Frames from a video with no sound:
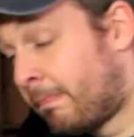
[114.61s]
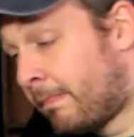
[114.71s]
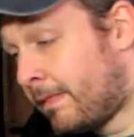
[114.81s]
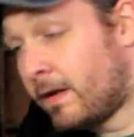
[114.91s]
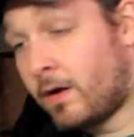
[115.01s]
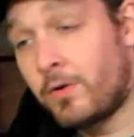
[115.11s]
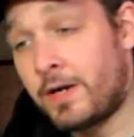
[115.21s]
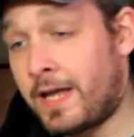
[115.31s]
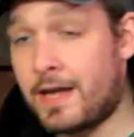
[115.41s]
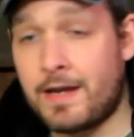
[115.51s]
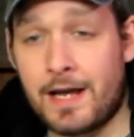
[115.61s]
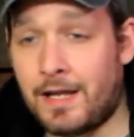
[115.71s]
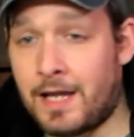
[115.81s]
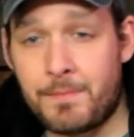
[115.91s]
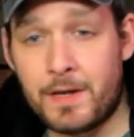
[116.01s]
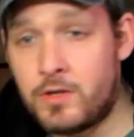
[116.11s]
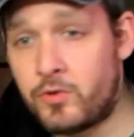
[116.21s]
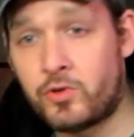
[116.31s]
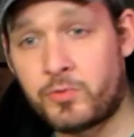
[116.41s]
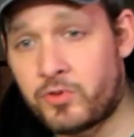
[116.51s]
Again, not a lot by
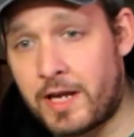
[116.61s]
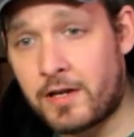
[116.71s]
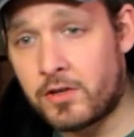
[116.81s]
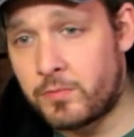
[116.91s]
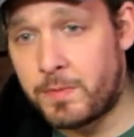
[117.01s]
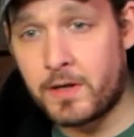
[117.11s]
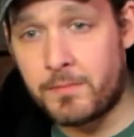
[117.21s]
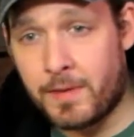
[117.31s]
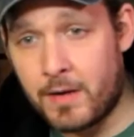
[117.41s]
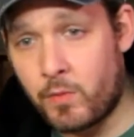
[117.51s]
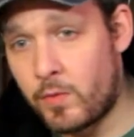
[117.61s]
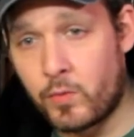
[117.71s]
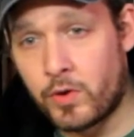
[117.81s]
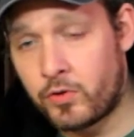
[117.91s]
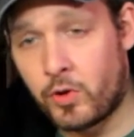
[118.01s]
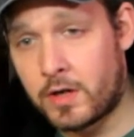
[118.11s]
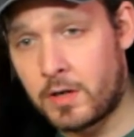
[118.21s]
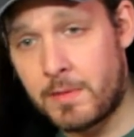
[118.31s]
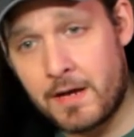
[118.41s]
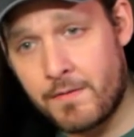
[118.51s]
YouTube standards, but by what we're talking
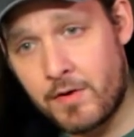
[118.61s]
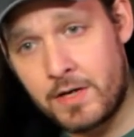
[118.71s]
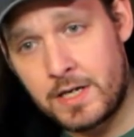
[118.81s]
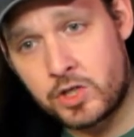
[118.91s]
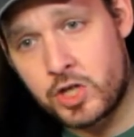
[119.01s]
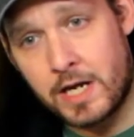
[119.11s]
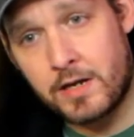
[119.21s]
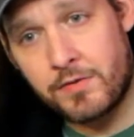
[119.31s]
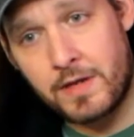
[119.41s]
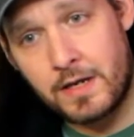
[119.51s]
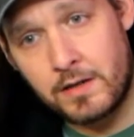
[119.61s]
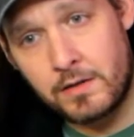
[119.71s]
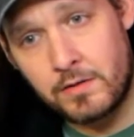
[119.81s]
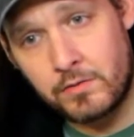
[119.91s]
about, a very niche kind of thing,